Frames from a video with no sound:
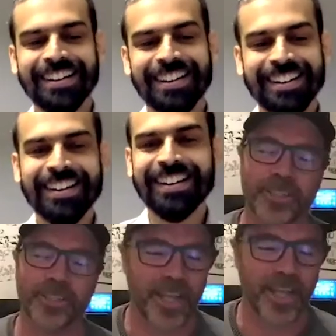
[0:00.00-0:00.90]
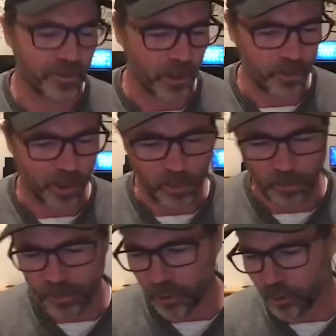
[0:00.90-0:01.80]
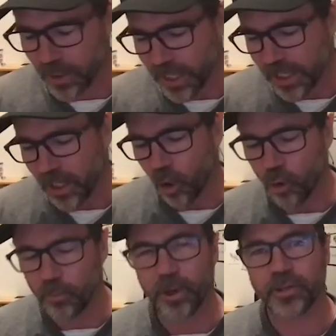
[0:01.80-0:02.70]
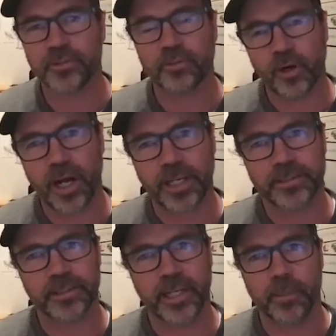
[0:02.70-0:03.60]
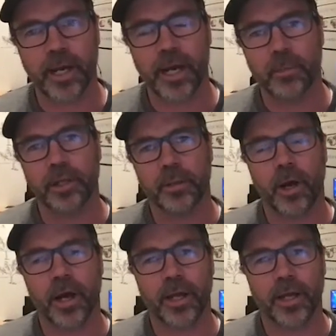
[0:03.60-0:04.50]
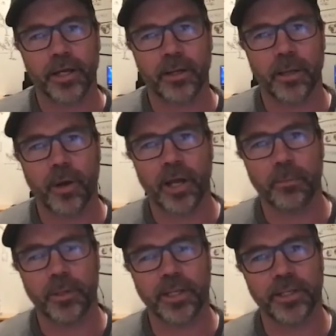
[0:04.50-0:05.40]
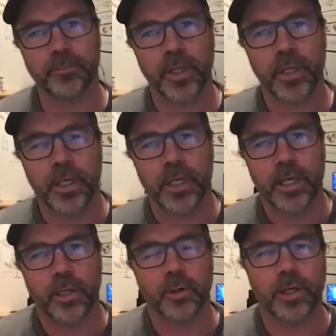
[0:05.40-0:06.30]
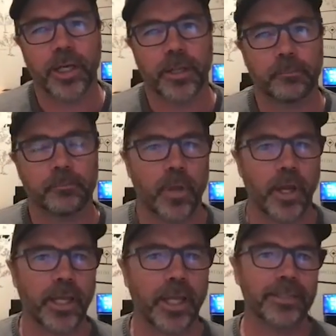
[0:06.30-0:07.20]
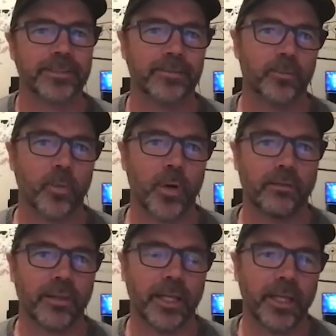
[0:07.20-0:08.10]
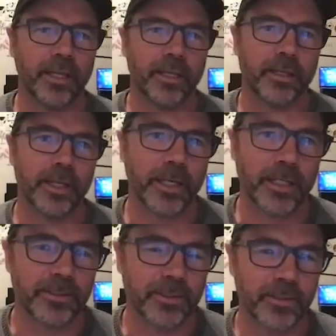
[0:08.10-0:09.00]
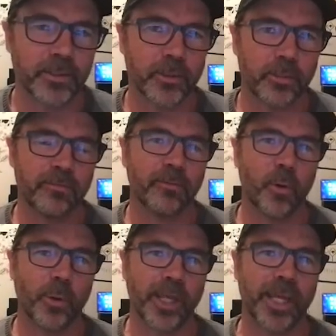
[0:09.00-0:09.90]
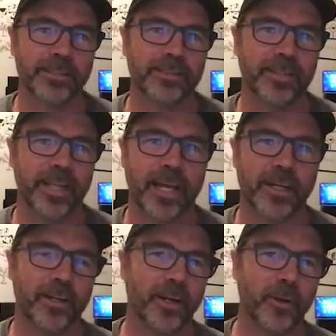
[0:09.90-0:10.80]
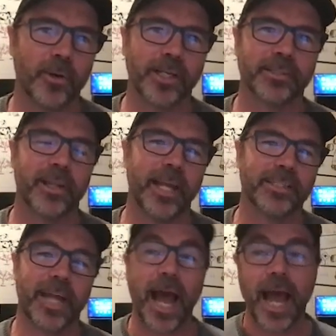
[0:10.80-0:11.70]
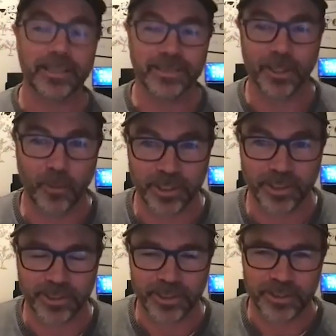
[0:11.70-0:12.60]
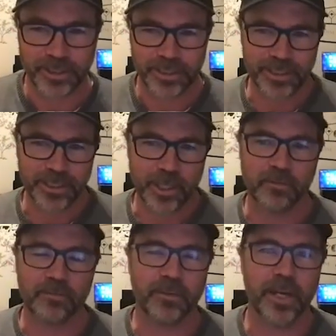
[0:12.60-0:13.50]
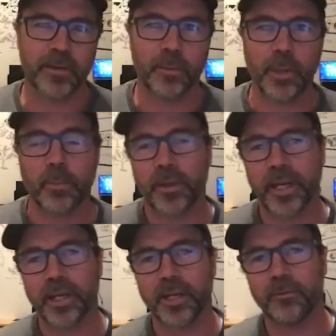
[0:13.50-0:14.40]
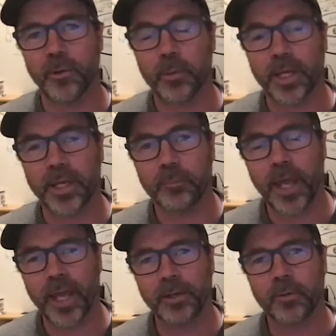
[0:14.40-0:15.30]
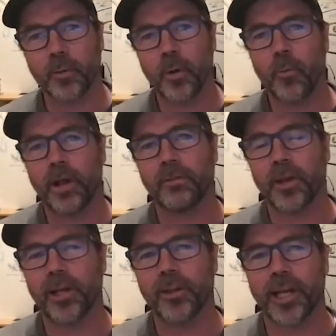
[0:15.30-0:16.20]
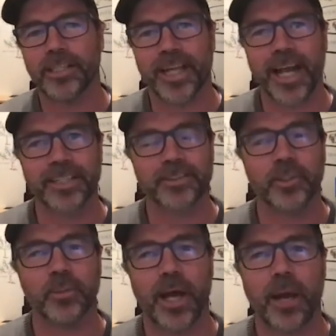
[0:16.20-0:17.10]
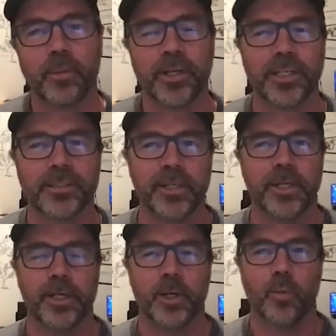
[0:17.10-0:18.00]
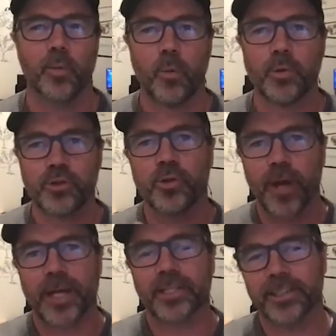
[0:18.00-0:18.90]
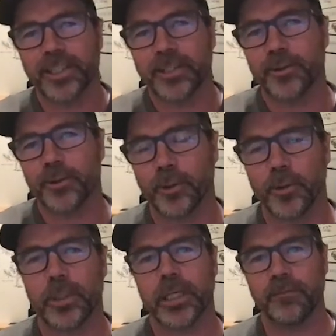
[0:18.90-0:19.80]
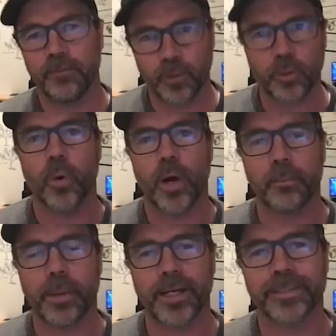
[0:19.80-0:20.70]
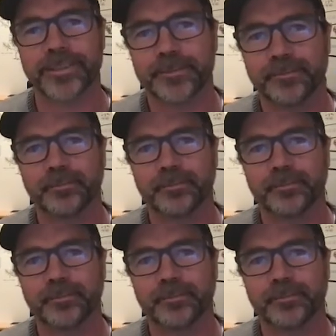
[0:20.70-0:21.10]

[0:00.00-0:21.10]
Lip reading: Of course, I have no problem at all. All boats rise, Mohammed, in my opinion. Look, I guess one thing to do before we get started, I always like to ask a question of the people that interview me. And one thing I'd like to ask you, Mohammed, is what would you actually do if you won a bus?